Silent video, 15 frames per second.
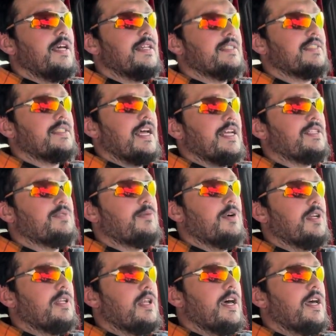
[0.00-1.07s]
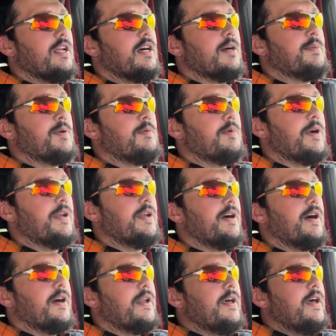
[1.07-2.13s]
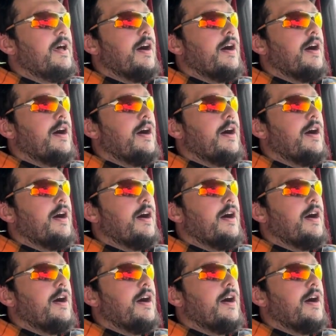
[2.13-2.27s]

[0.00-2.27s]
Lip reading: sights want to line up and whatnot.